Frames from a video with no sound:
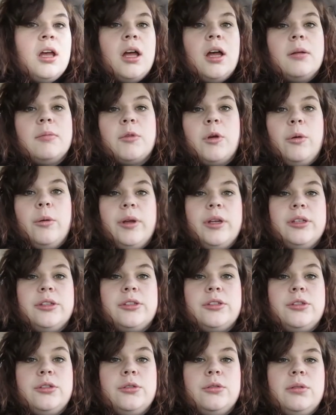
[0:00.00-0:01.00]
I'm going
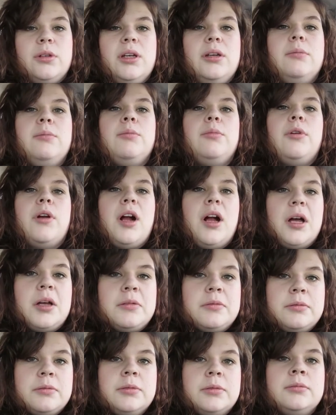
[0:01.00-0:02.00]
to
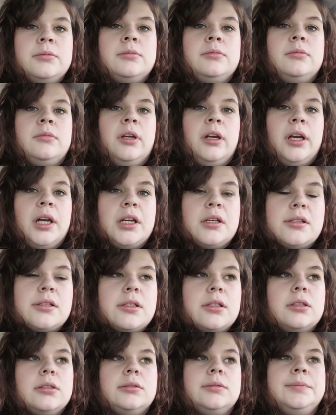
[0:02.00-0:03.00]
improv
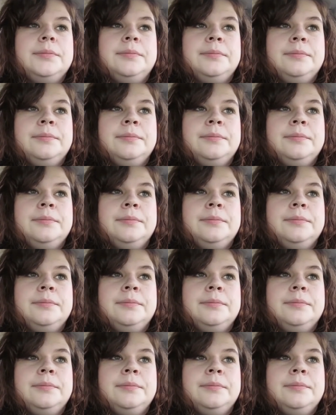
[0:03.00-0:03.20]
rehearsal,